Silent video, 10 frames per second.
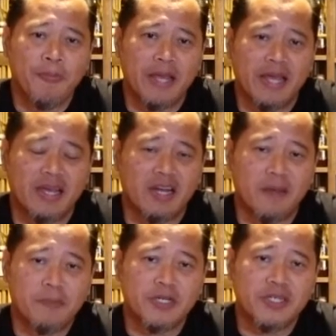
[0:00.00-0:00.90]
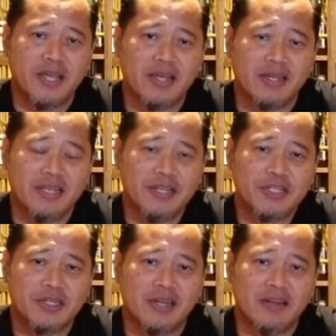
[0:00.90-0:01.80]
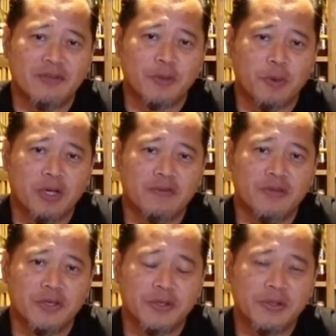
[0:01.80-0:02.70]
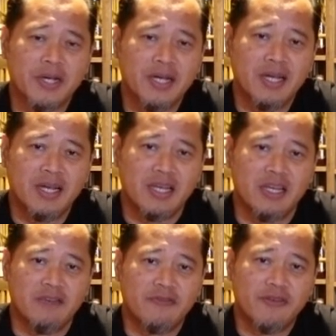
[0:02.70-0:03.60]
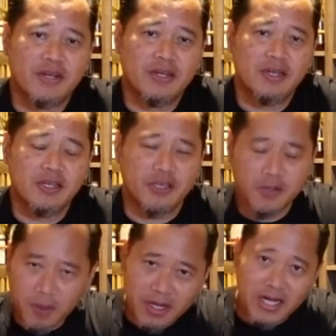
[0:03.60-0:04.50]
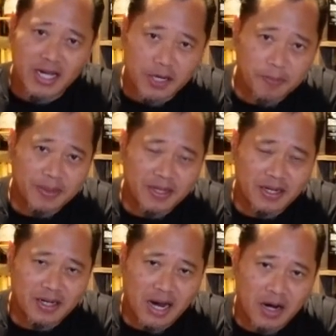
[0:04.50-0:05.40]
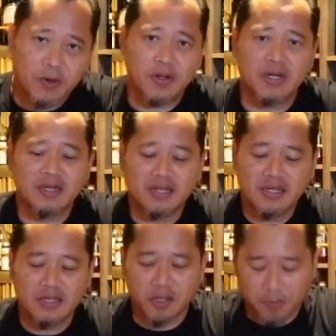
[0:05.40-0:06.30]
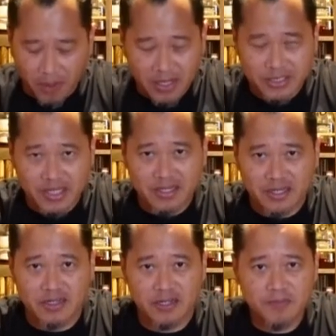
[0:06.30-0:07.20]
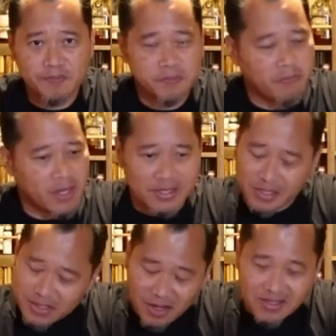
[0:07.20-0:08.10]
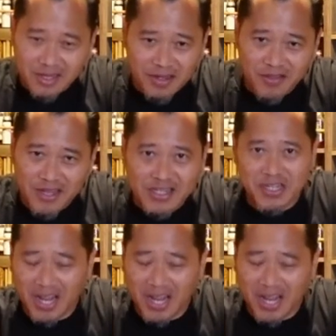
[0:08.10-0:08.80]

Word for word: And I appreciate each and every one of you. If you want to help our little project here, it doesn't cost anything to